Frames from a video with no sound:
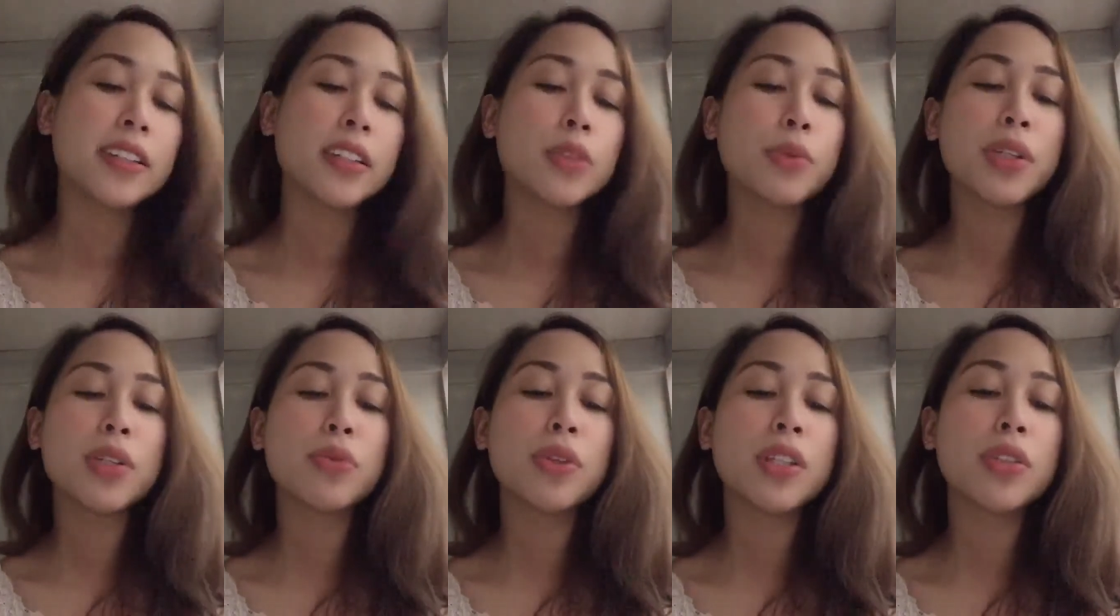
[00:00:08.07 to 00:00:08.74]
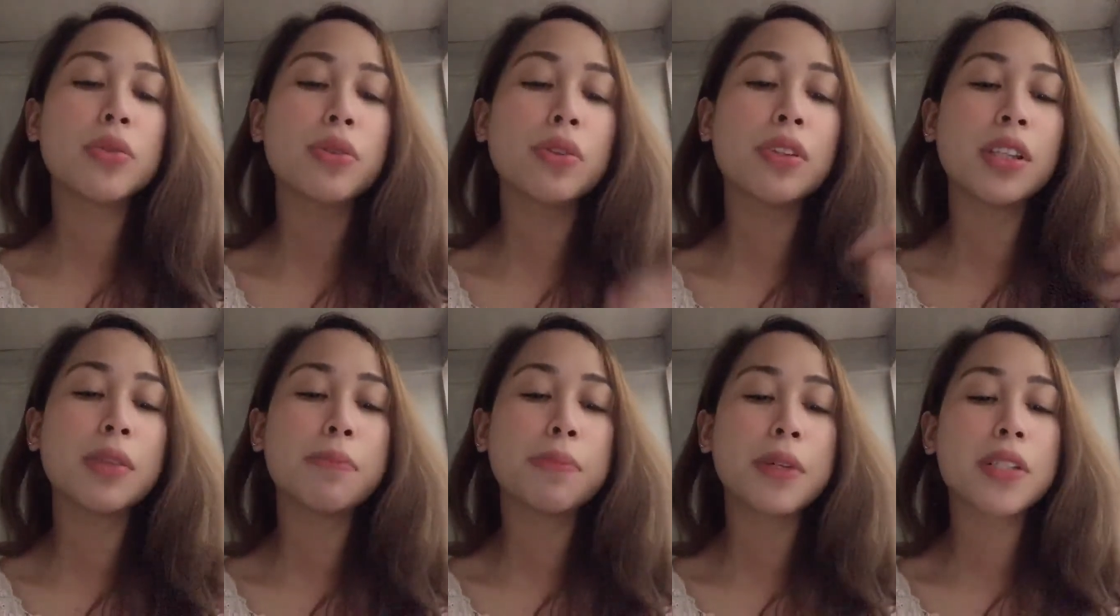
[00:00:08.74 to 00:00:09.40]
The 2020 Tokyo
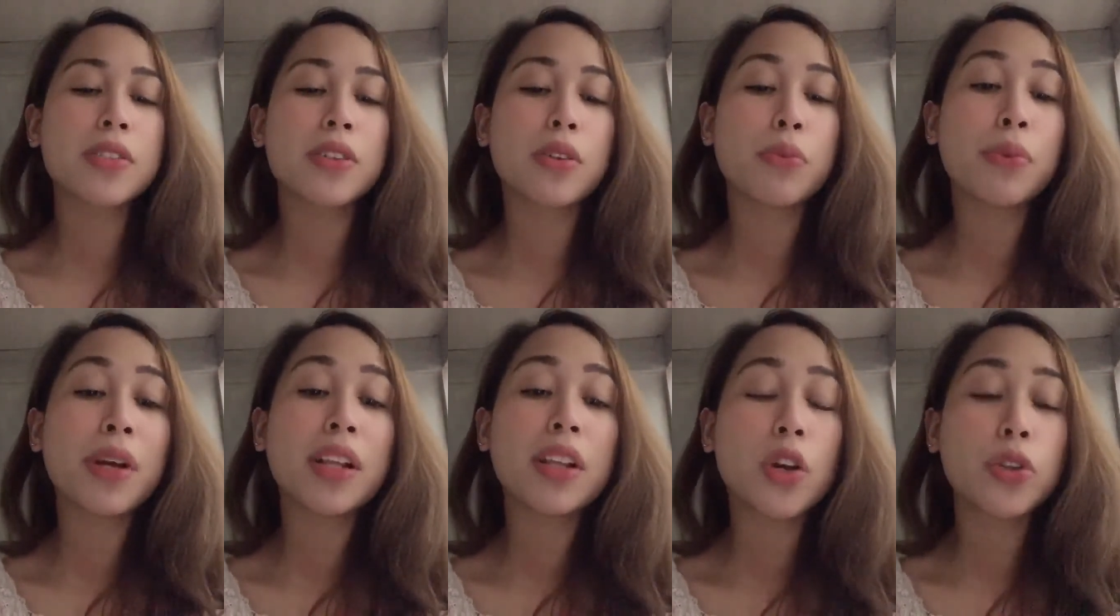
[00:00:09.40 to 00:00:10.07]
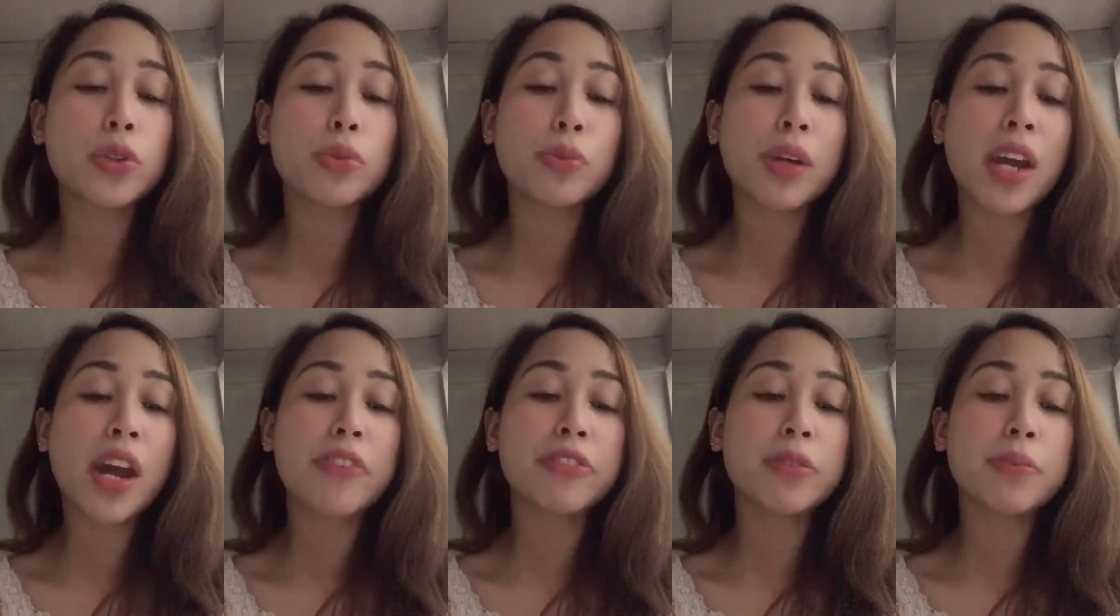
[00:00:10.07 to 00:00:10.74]
Olympics are well underway
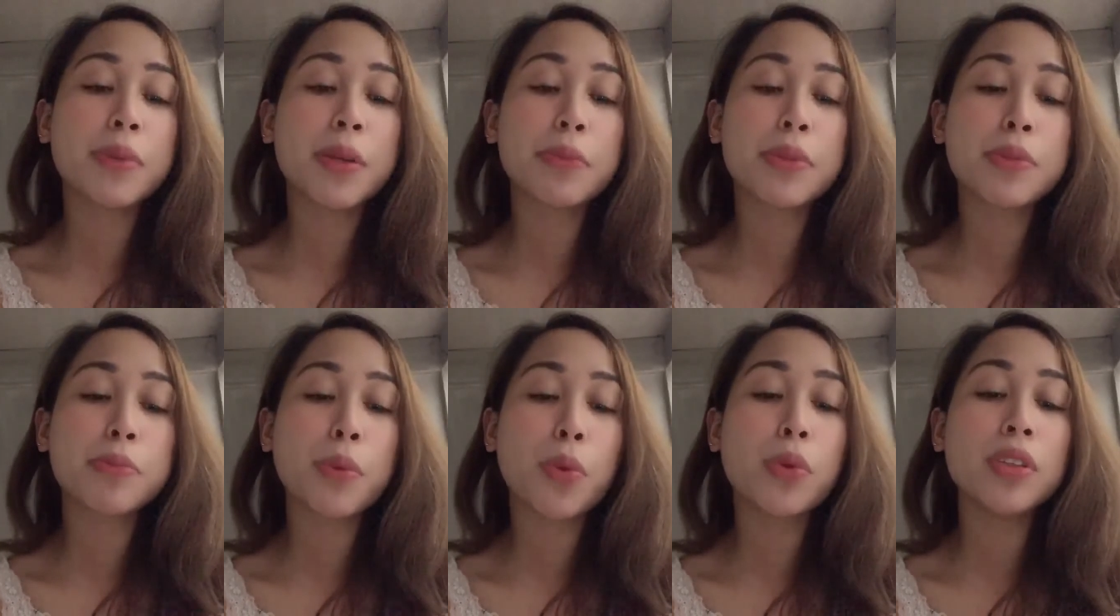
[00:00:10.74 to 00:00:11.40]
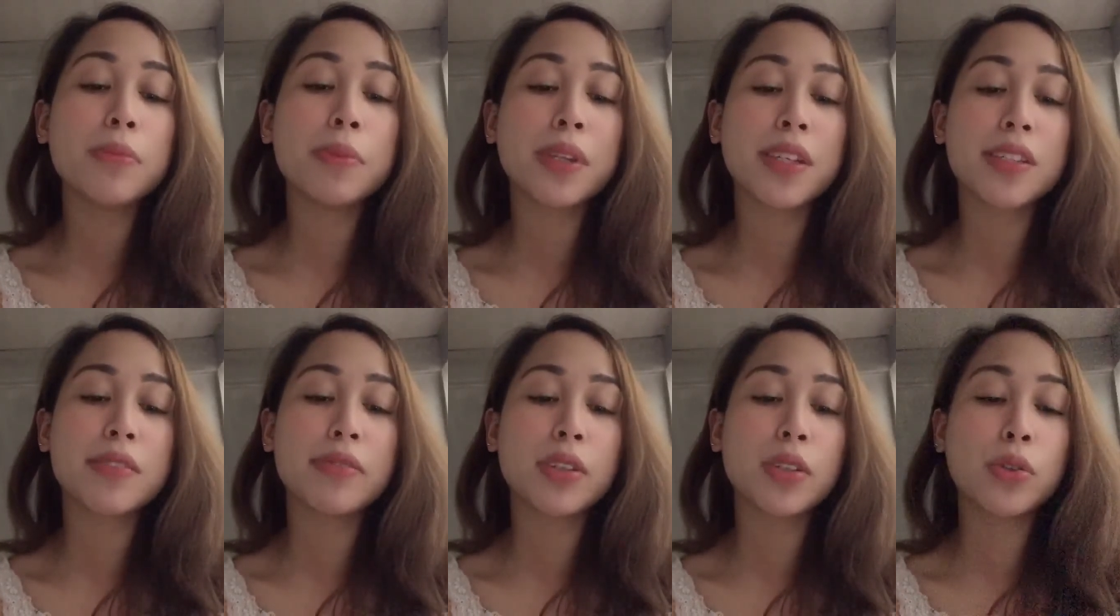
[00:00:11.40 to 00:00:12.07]
after being postponed
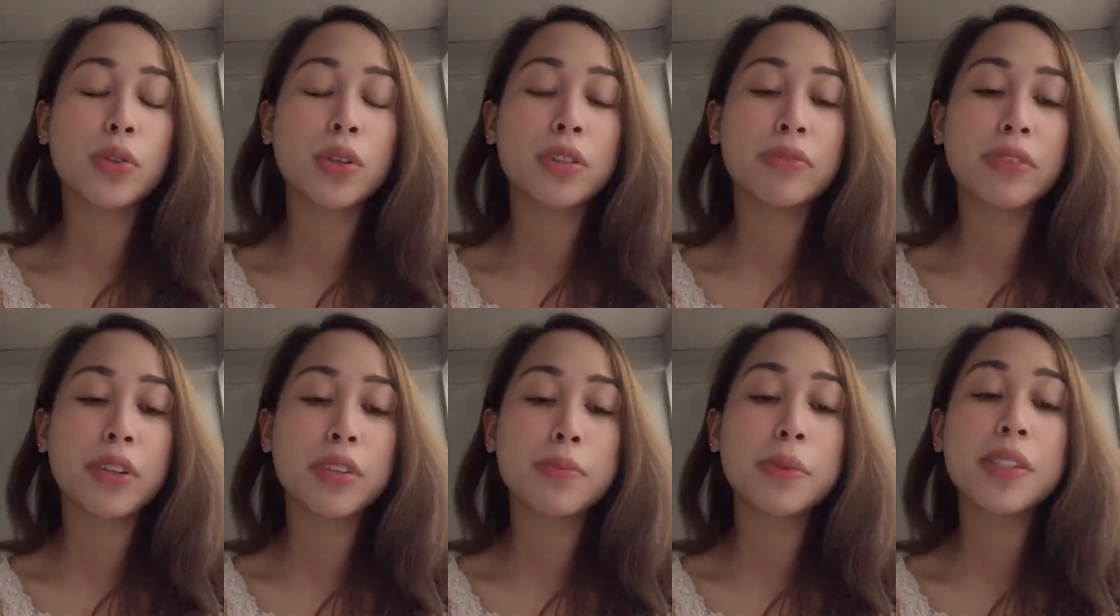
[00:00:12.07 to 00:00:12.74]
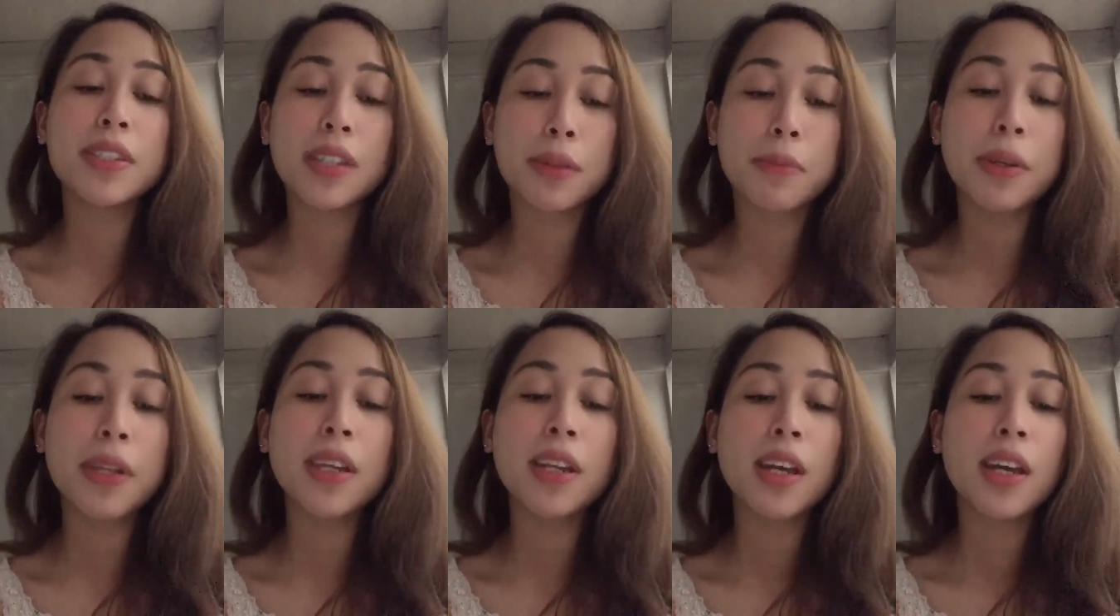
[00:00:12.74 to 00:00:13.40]
because of the coronavirus pandemic.